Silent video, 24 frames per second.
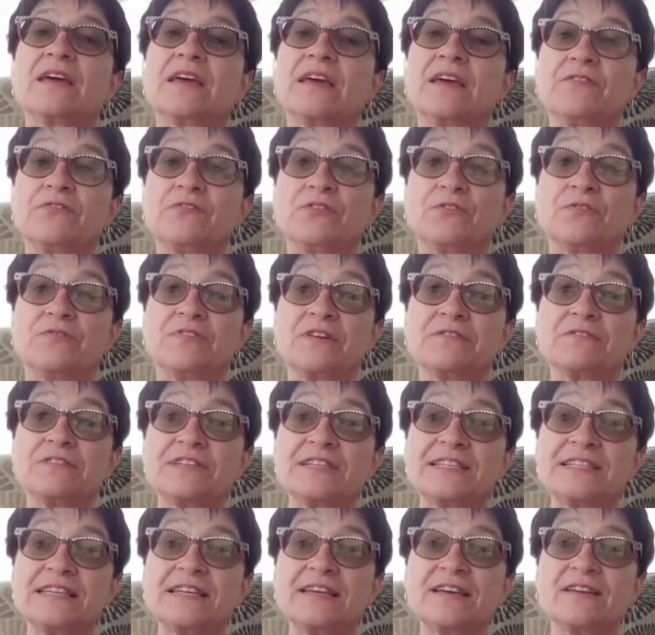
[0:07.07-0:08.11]
If you've ever
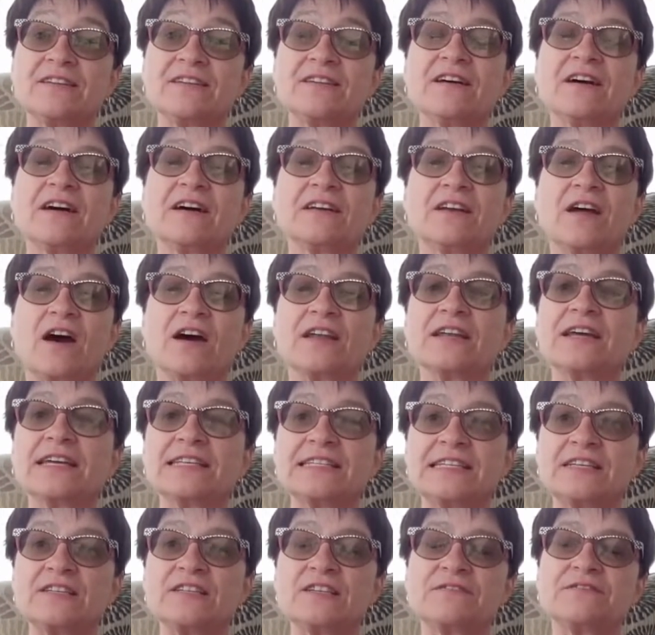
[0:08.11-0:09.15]
seen an
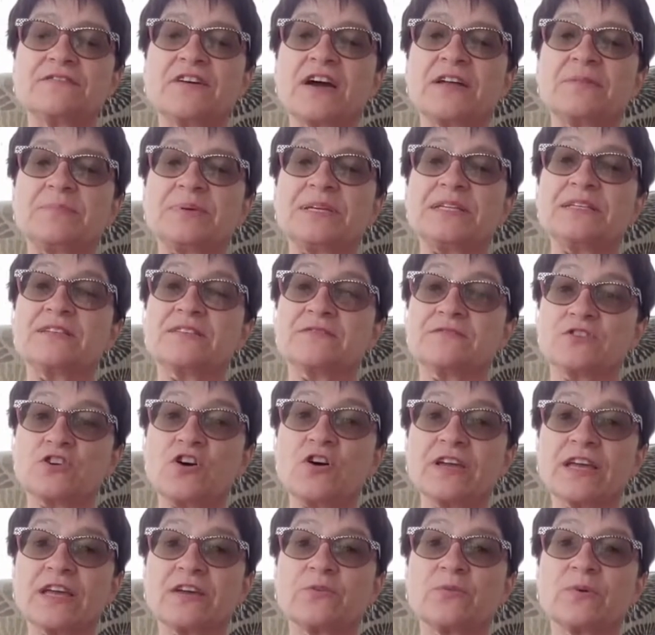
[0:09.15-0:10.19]
unidentified piece of
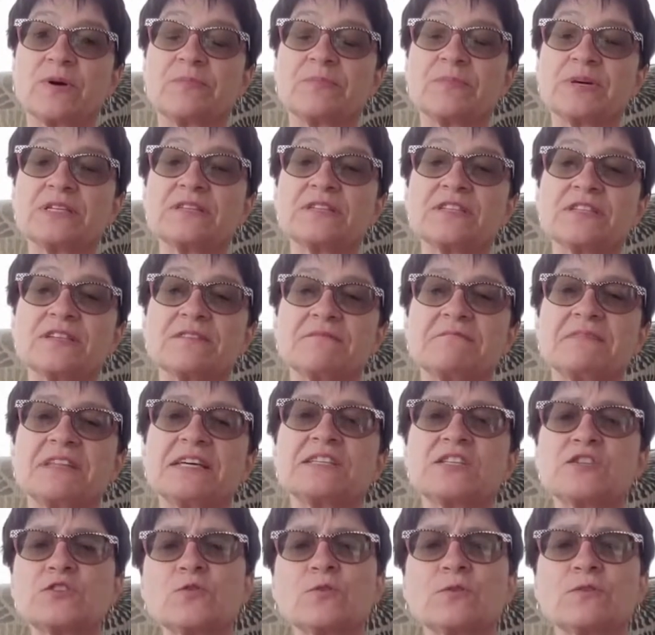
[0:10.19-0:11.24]
dog equipment
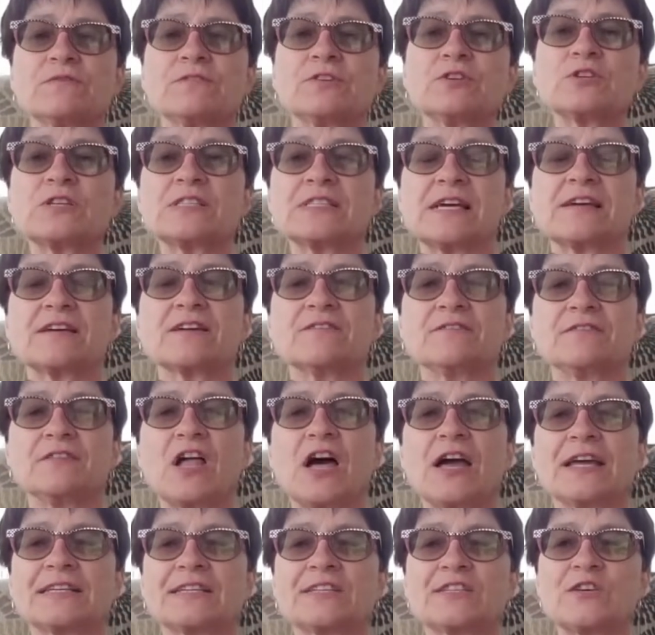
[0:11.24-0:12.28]
that sort of looks like a
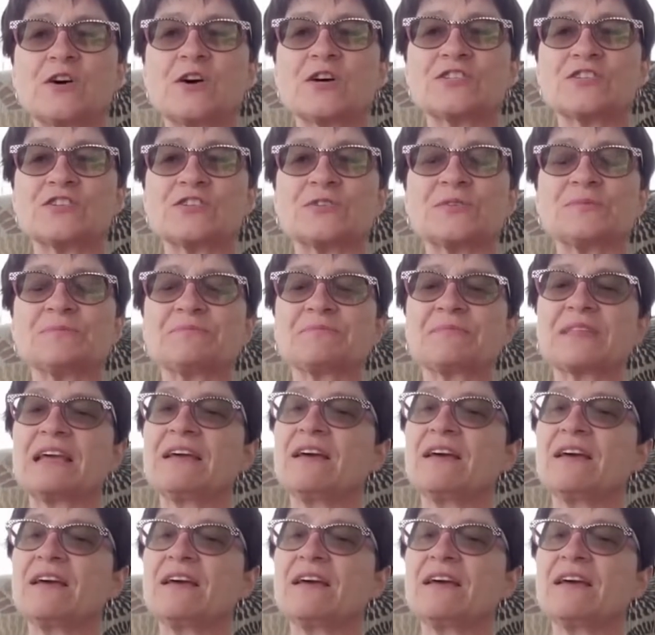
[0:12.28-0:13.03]
flying saucer,